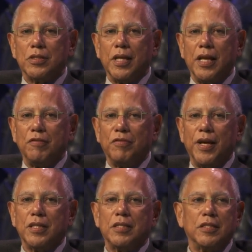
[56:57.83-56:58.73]
that
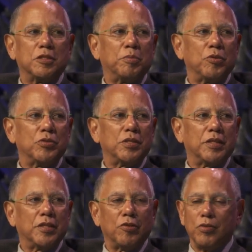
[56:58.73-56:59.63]
advance conspiracy
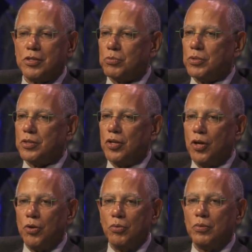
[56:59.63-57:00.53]
theories with
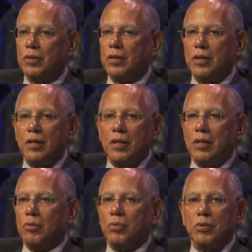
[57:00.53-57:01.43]
no,
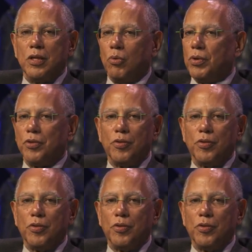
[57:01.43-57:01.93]
you know, whether